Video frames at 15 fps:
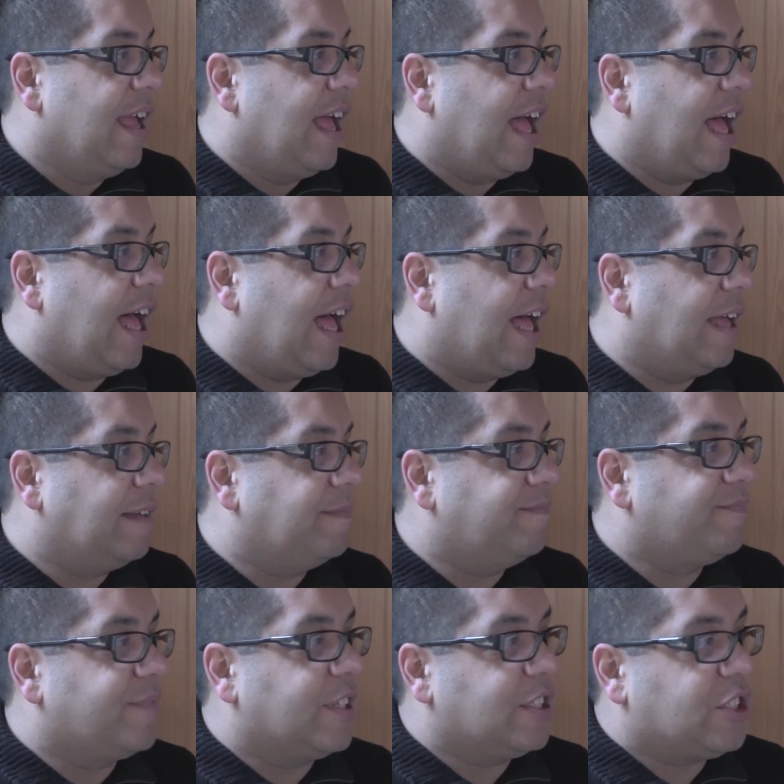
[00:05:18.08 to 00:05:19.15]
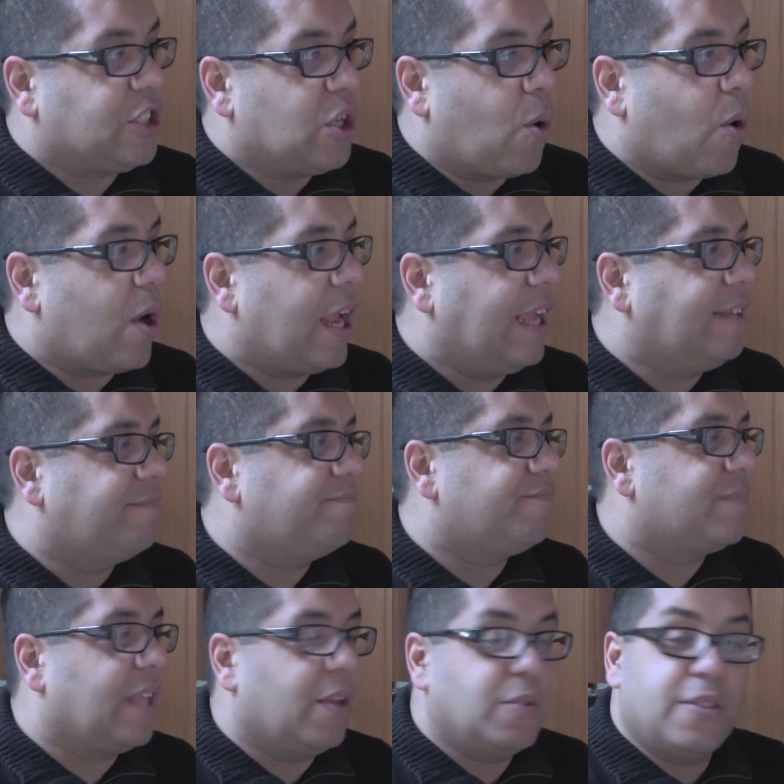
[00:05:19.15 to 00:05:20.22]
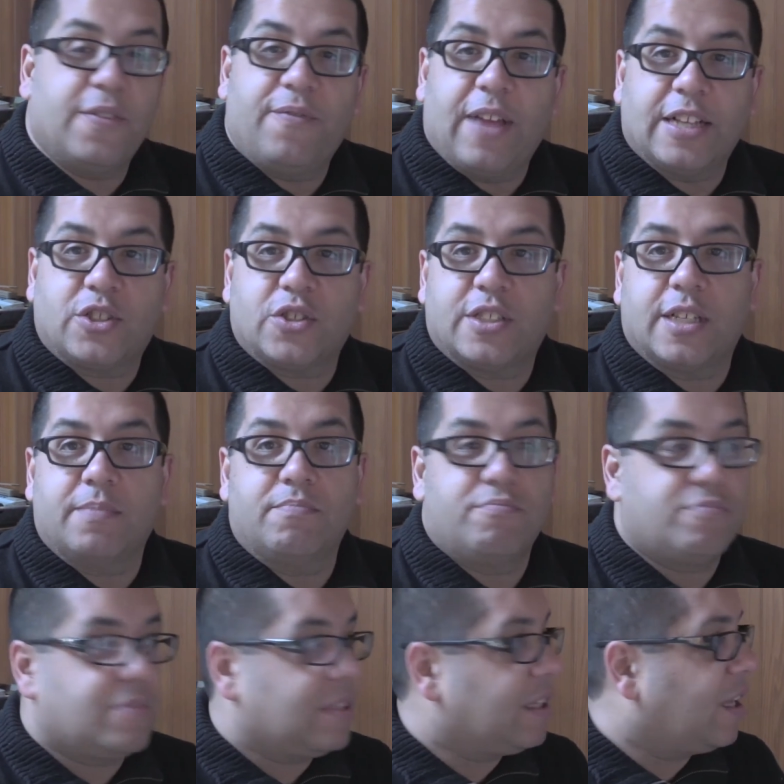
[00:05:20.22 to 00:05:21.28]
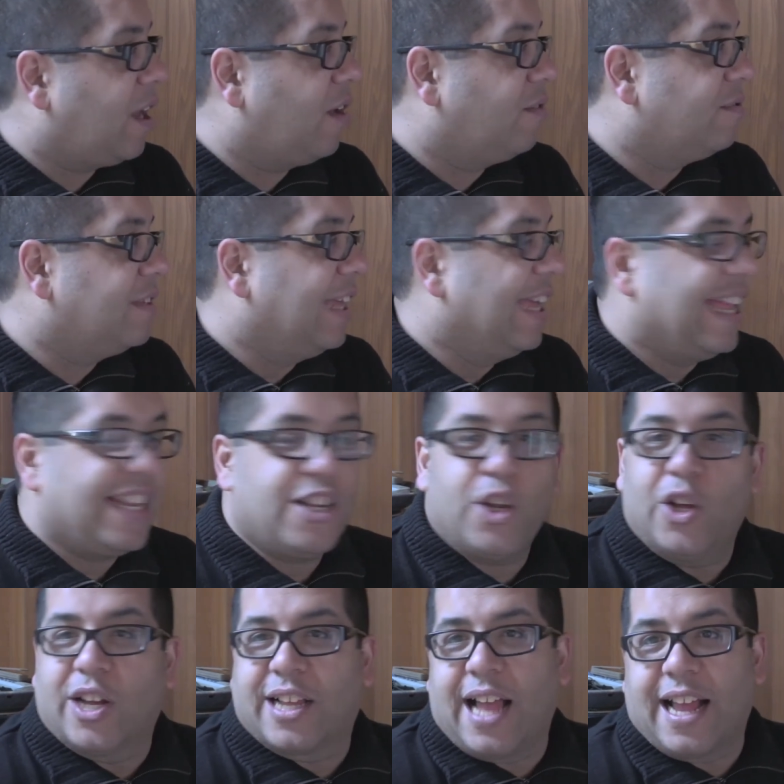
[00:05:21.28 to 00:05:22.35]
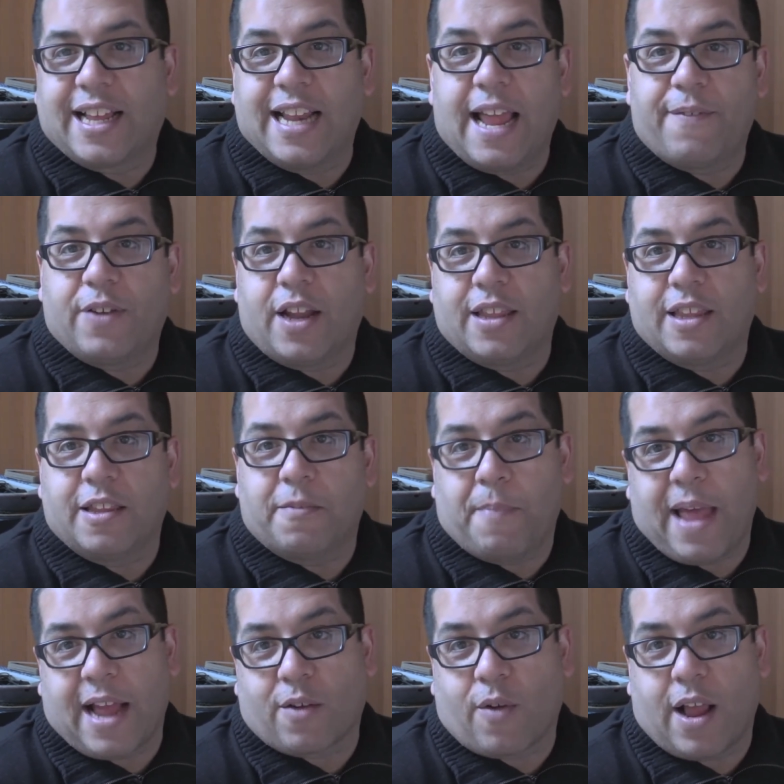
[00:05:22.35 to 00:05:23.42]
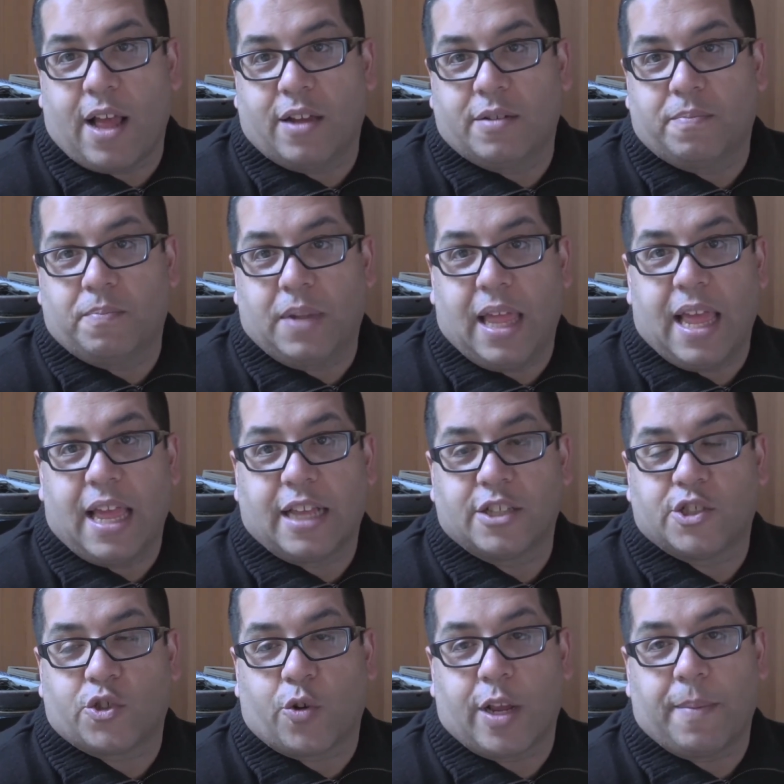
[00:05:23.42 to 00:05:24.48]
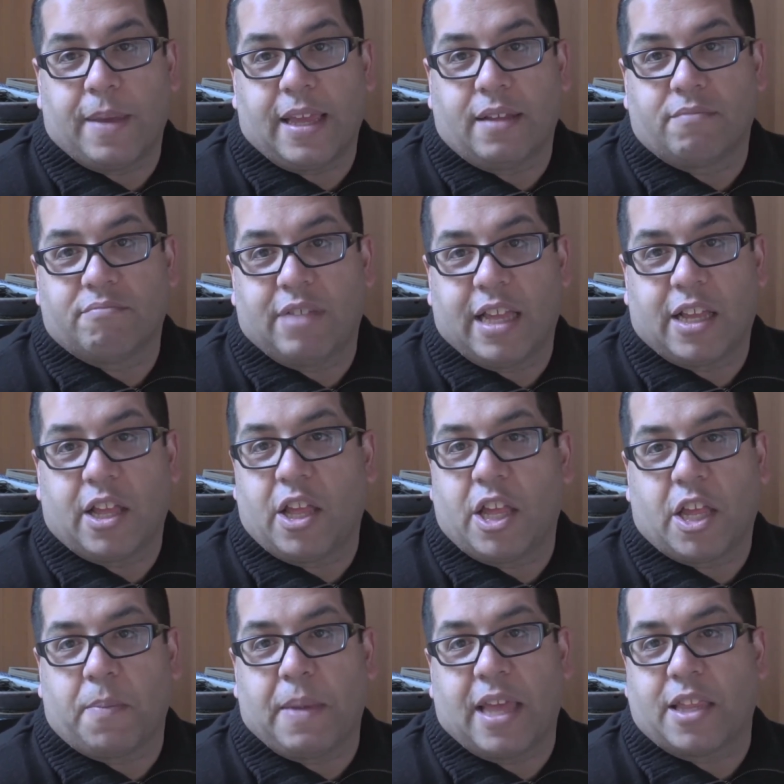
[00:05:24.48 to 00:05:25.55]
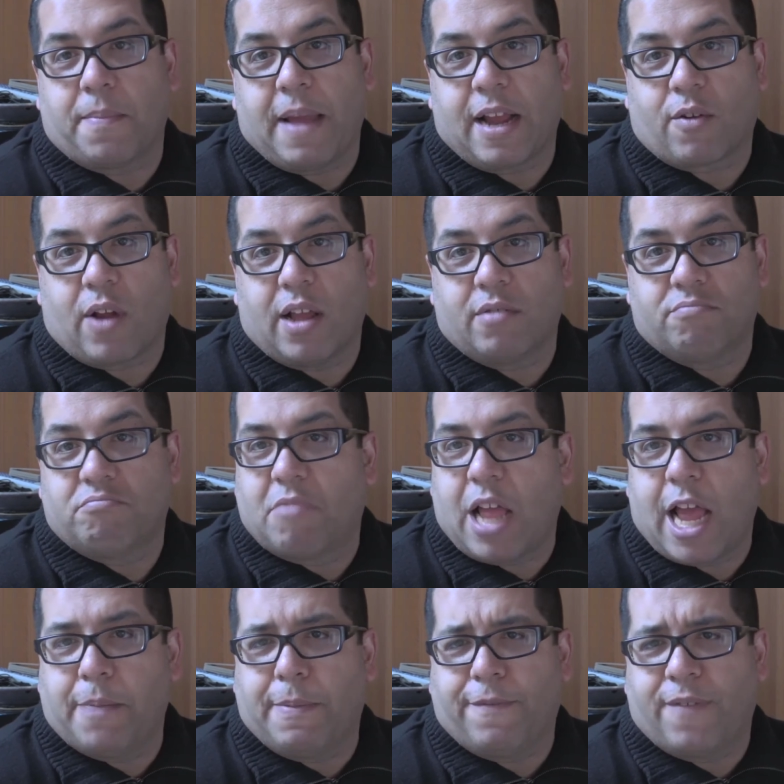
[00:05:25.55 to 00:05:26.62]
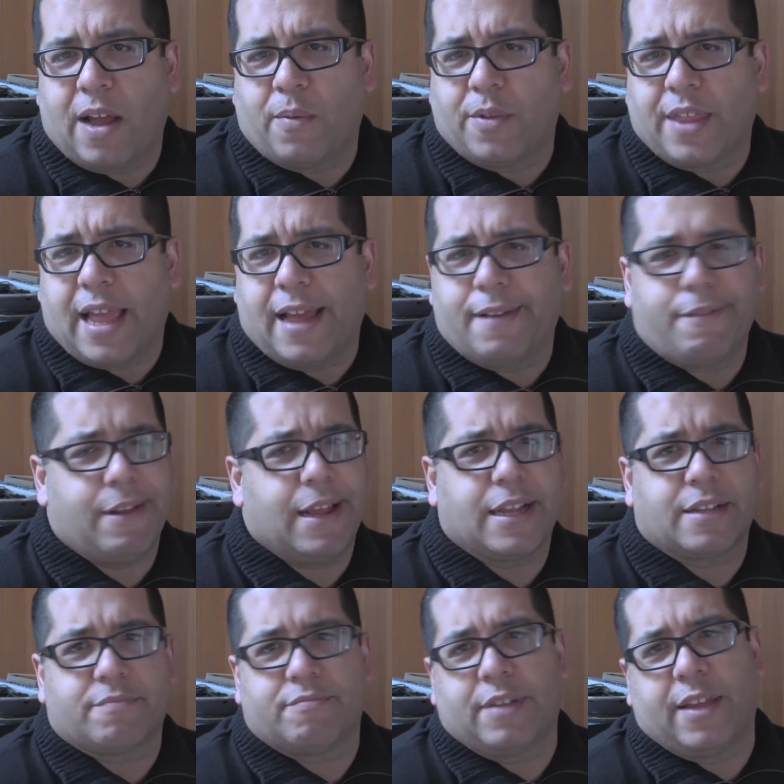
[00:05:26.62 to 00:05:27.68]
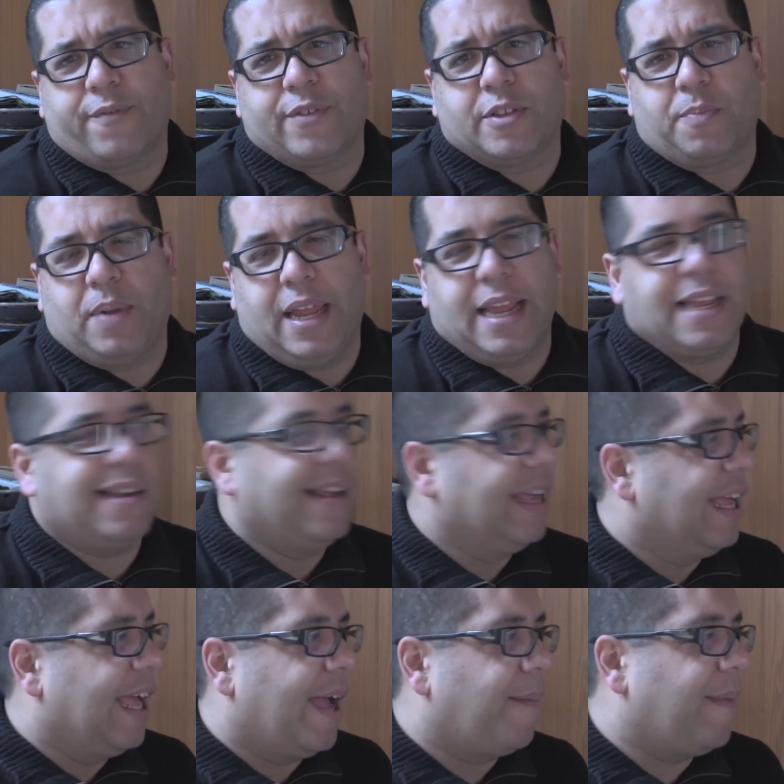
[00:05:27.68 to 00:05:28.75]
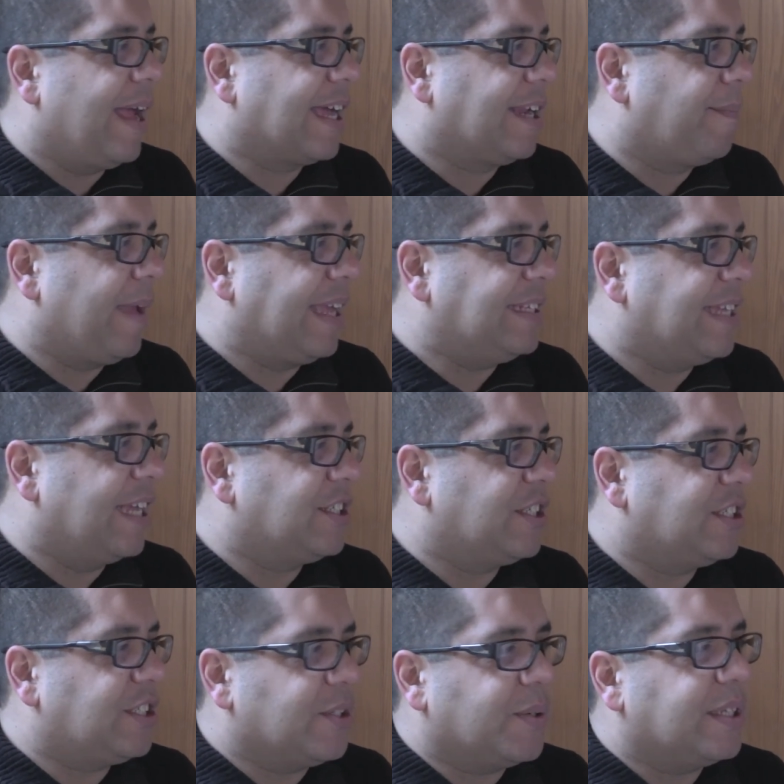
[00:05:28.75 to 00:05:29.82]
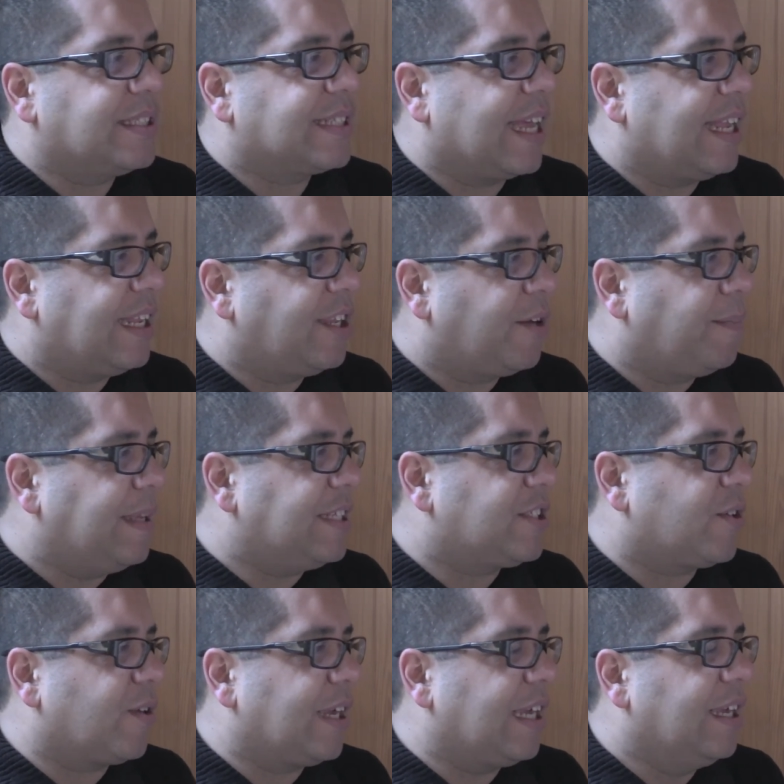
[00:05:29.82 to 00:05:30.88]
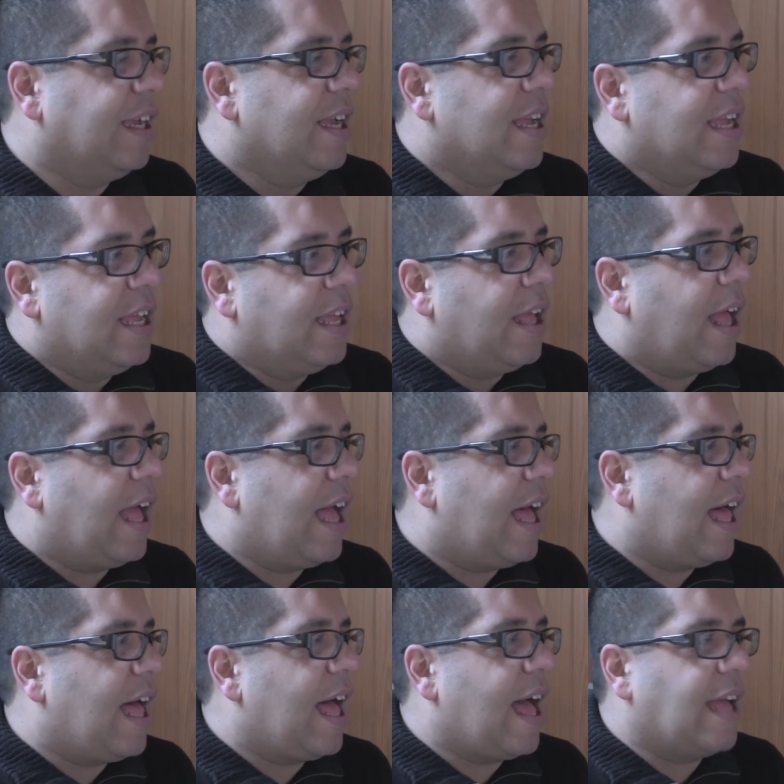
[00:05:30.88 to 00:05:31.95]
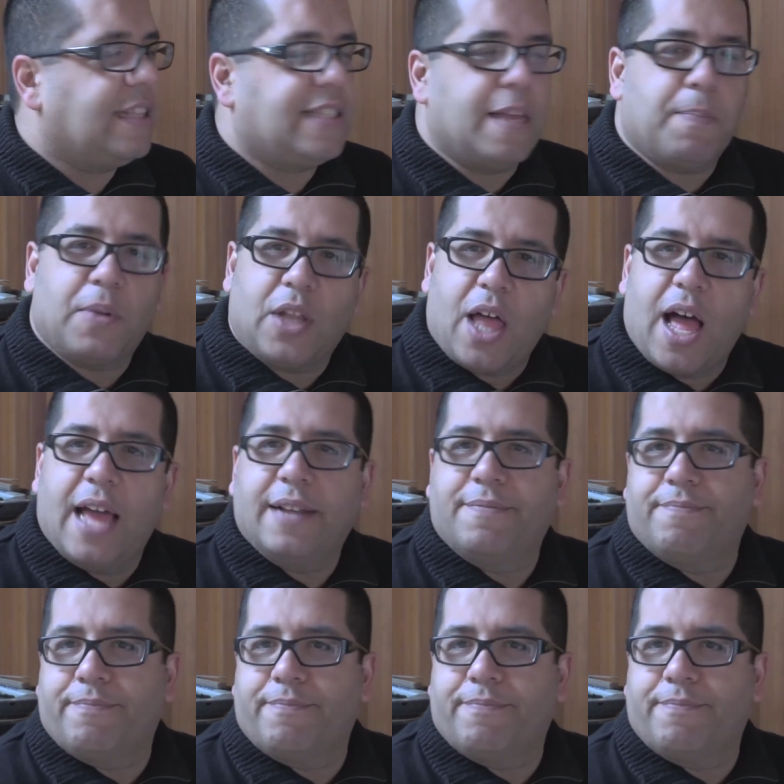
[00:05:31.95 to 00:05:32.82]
The story, it was adventuresome. You know, look, I could have it on in the background, playing, streaming. It could be on the background. I'd be fine with that. Like, if it's playing, I'm not going to pay attention to it. It's got a little mystery. I'd say plot.